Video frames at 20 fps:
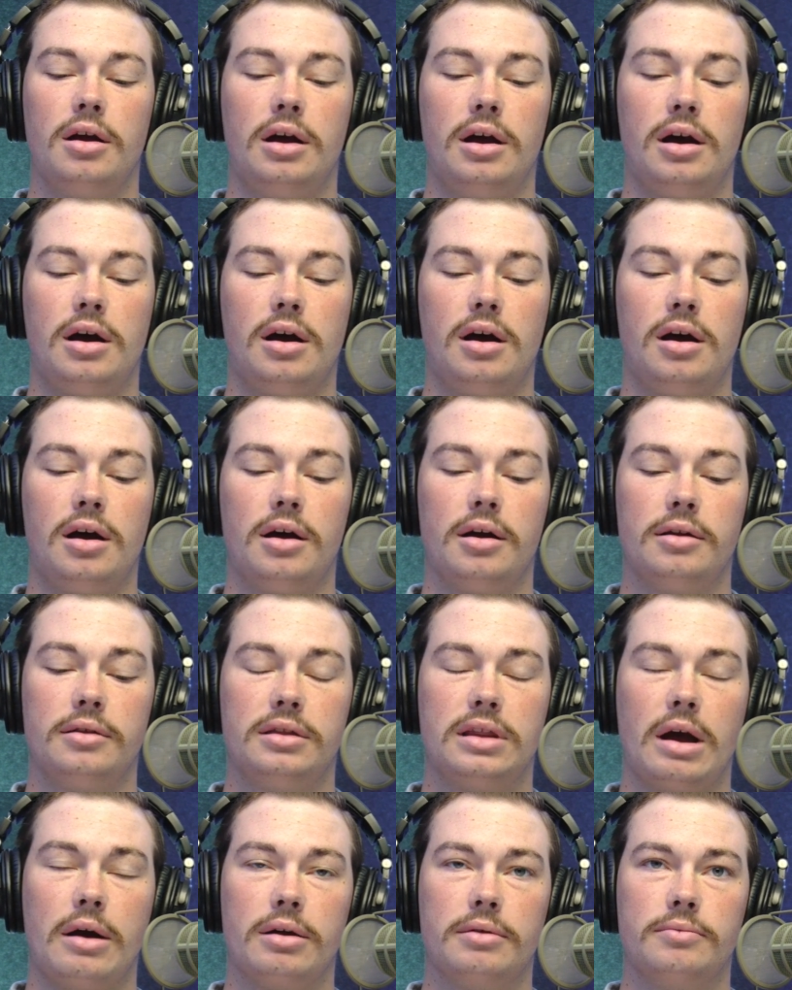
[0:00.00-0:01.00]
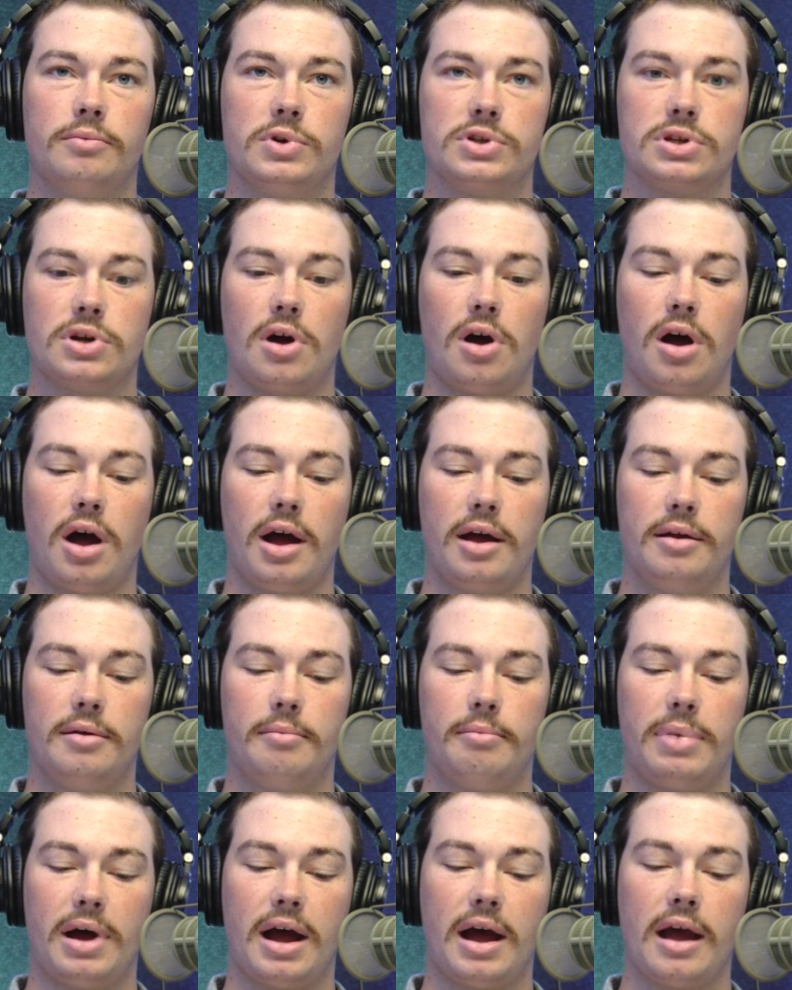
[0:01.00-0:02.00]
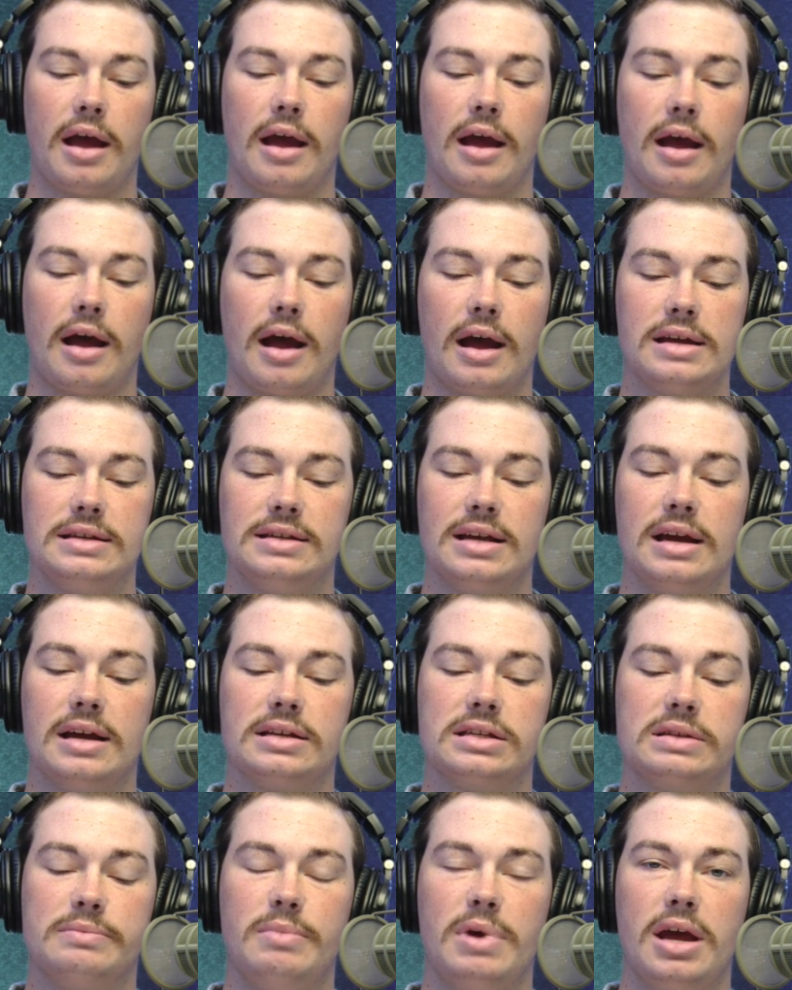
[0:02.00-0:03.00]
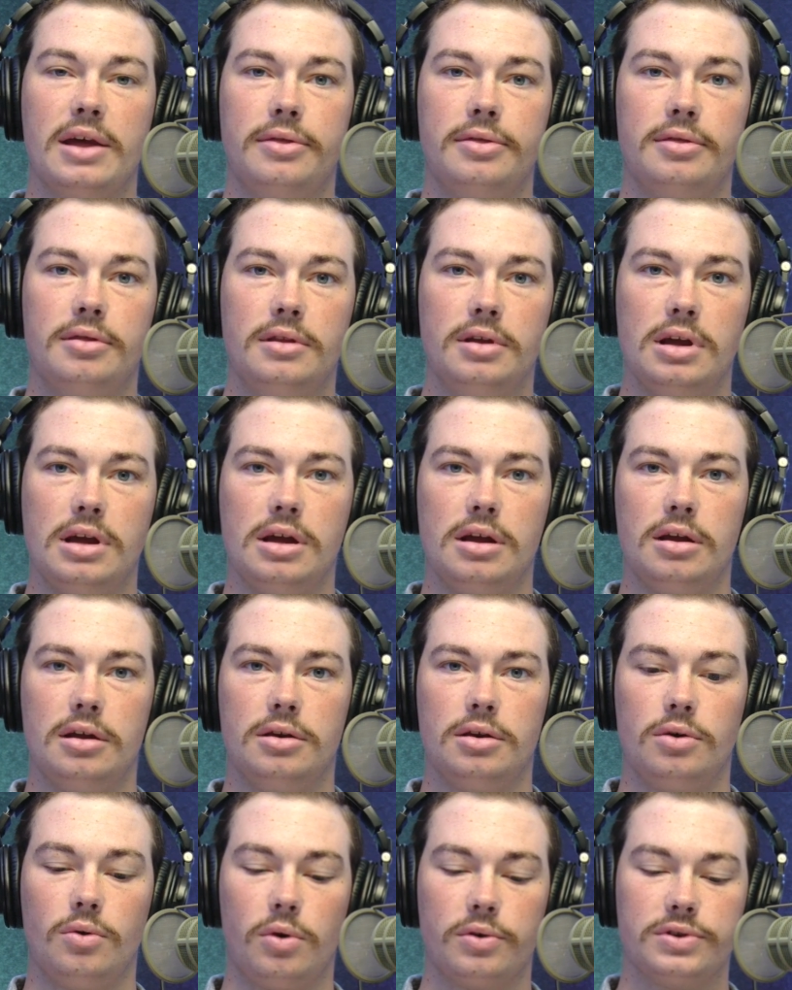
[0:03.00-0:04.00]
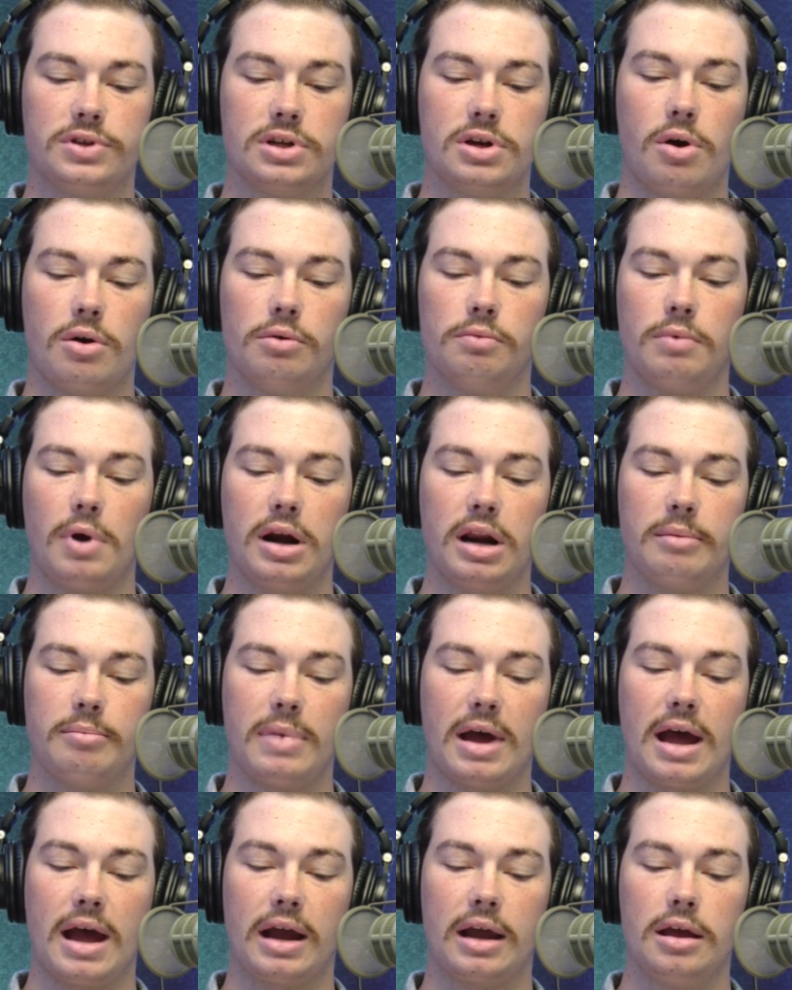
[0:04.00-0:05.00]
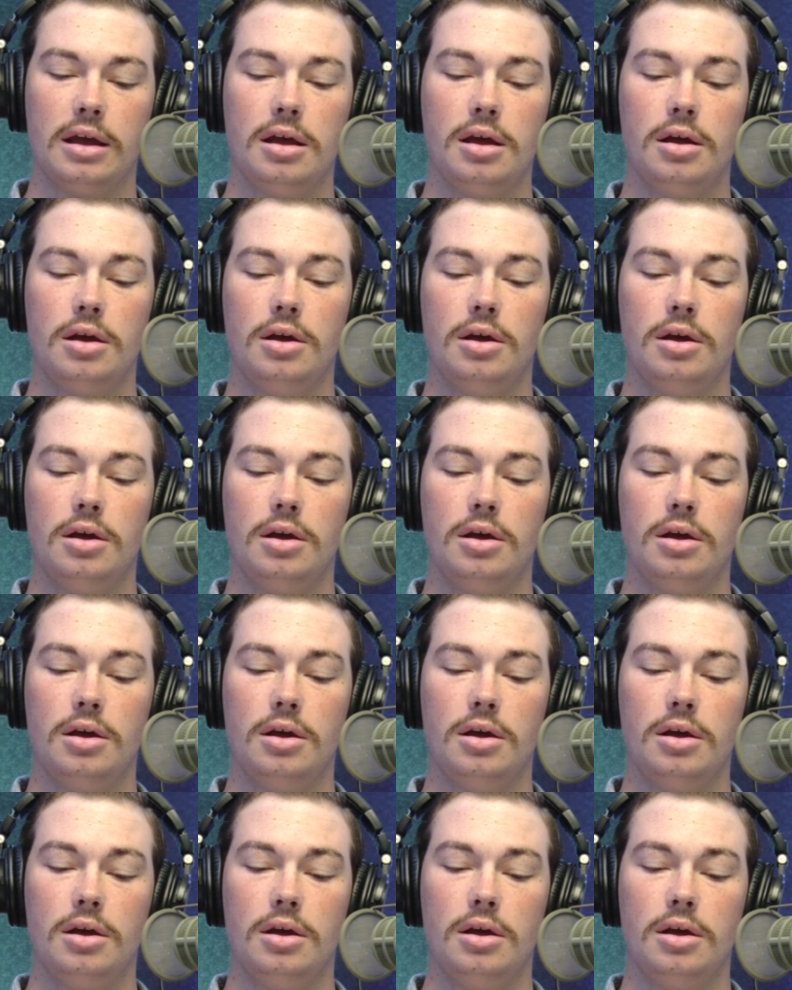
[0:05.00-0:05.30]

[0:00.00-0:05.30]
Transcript: that was caught by Isaiah Smith, the North Dakota running back,